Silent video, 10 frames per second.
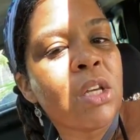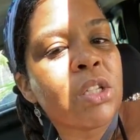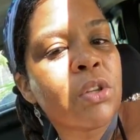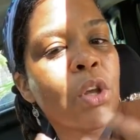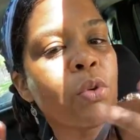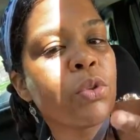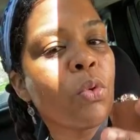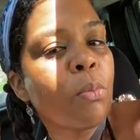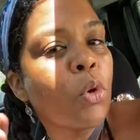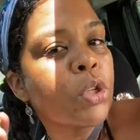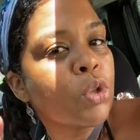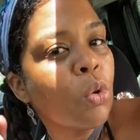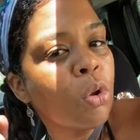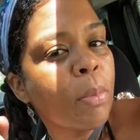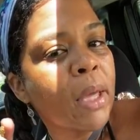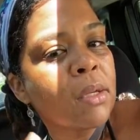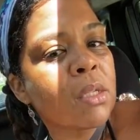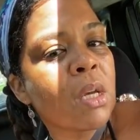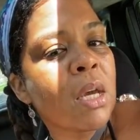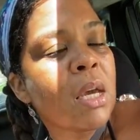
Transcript: So those who are more solar based,